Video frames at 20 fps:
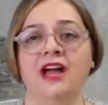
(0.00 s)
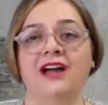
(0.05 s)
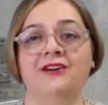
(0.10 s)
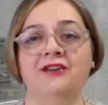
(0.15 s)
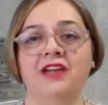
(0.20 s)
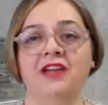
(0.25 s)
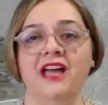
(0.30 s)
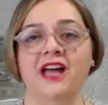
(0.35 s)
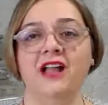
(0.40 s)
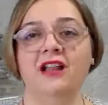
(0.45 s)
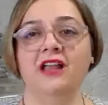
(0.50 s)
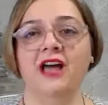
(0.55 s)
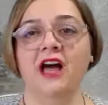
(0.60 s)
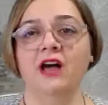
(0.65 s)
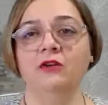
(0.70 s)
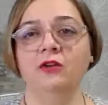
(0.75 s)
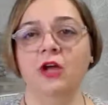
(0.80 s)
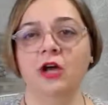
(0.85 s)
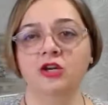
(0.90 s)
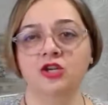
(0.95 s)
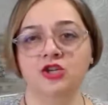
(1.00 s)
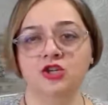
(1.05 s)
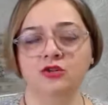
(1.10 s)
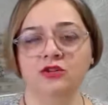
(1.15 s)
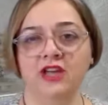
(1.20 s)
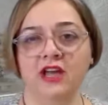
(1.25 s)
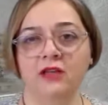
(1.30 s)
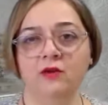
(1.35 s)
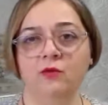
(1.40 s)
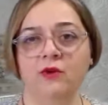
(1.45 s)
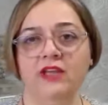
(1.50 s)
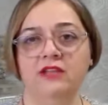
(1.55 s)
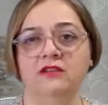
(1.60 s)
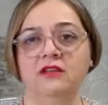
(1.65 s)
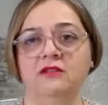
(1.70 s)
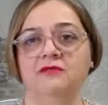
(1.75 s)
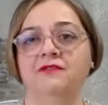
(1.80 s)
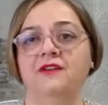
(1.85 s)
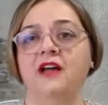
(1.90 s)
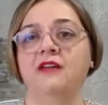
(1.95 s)
Ariel, how long should I wait
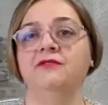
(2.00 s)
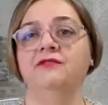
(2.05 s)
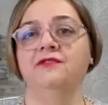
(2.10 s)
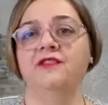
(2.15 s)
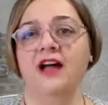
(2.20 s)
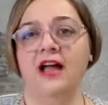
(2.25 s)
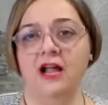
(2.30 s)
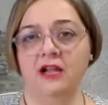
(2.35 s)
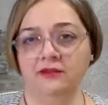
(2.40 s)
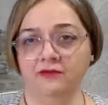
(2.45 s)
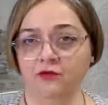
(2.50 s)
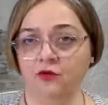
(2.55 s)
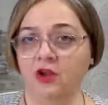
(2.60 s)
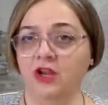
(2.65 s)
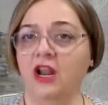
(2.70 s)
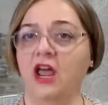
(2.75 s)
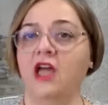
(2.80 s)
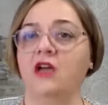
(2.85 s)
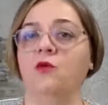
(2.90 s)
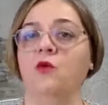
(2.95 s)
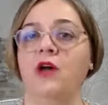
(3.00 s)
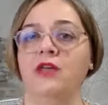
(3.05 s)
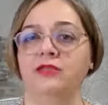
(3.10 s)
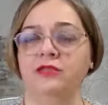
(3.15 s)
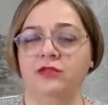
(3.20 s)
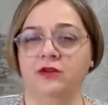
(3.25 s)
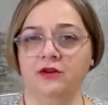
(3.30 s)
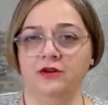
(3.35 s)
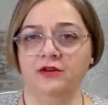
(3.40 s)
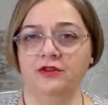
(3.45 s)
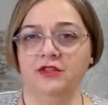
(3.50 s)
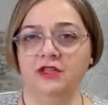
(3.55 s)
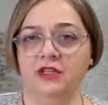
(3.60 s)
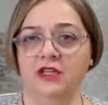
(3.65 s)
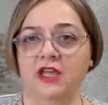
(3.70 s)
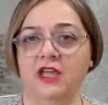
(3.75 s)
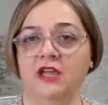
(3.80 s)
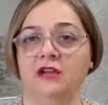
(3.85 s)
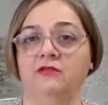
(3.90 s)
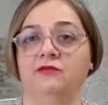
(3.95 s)
if I file for an
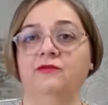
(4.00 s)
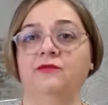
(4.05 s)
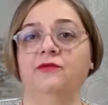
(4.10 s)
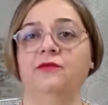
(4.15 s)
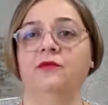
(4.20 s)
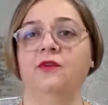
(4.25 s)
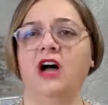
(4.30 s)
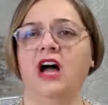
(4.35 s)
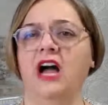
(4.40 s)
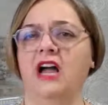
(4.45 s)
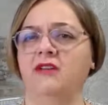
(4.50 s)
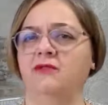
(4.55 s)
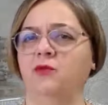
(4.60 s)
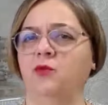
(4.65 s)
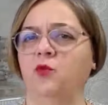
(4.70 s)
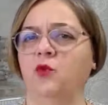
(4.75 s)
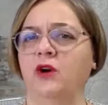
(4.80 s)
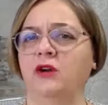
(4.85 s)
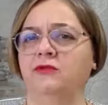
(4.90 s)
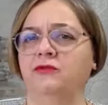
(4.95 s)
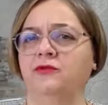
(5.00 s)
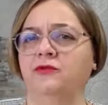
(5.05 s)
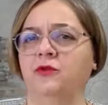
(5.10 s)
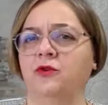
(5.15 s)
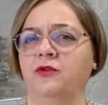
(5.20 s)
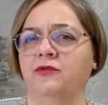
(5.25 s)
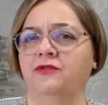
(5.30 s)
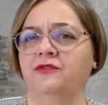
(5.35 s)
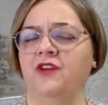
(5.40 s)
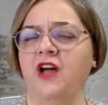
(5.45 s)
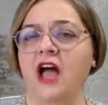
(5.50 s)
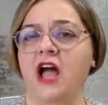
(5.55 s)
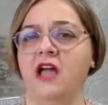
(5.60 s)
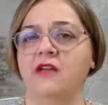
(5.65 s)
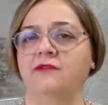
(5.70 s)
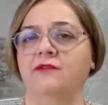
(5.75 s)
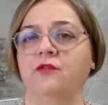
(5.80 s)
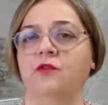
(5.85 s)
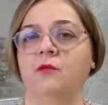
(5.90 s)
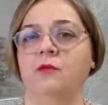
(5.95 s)
I-130 and
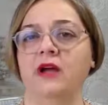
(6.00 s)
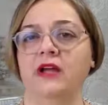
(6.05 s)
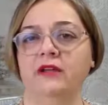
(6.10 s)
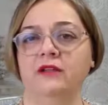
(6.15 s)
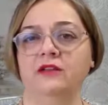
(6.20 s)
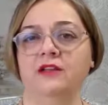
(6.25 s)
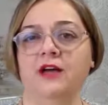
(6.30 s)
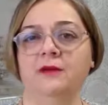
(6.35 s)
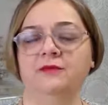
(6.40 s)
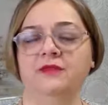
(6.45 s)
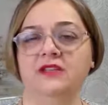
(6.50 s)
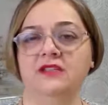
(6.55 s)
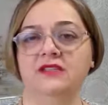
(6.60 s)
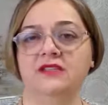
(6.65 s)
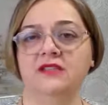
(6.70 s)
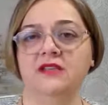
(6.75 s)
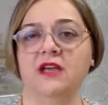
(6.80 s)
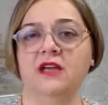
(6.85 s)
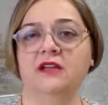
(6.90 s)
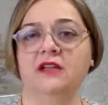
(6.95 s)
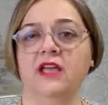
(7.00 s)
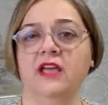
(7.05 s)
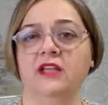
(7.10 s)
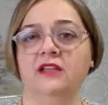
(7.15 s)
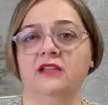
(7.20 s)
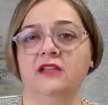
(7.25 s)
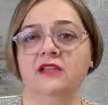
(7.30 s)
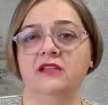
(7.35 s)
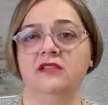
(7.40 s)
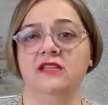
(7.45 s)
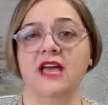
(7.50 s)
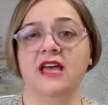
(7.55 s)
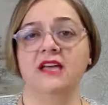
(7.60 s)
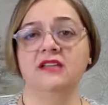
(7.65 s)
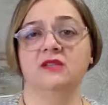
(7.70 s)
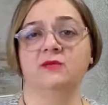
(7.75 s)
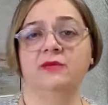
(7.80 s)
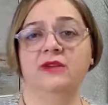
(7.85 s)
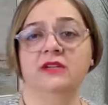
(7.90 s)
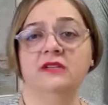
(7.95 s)
I-145 for my adopted son, and it
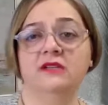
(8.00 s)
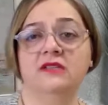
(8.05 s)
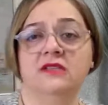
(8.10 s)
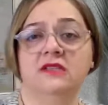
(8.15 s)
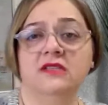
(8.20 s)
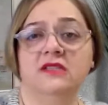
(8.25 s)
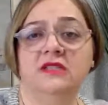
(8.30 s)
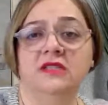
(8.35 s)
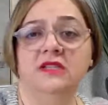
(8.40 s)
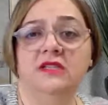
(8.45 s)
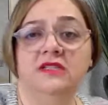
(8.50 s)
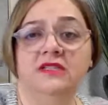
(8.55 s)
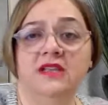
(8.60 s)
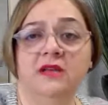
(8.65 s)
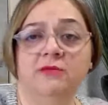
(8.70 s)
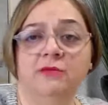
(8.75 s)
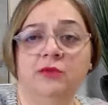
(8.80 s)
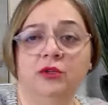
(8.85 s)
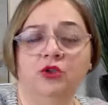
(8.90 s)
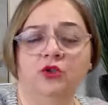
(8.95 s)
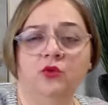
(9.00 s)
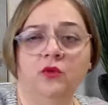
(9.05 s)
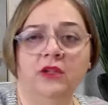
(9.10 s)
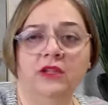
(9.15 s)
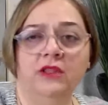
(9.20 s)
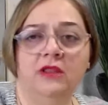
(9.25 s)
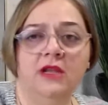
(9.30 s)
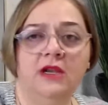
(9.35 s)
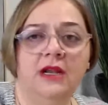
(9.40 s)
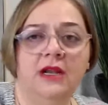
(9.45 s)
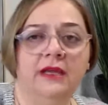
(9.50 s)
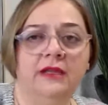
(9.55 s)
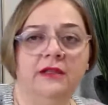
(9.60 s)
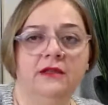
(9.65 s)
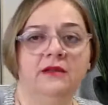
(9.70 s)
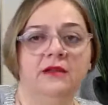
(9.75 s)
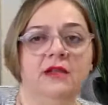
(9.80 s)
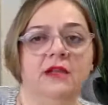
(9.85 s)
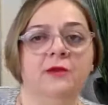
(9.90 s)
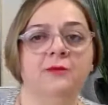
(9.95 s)
has been since December
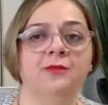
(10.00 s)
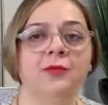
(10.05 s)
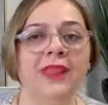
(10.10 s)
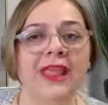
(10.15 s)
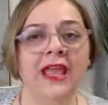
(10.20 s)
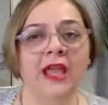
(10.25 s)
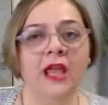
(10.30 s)
2019?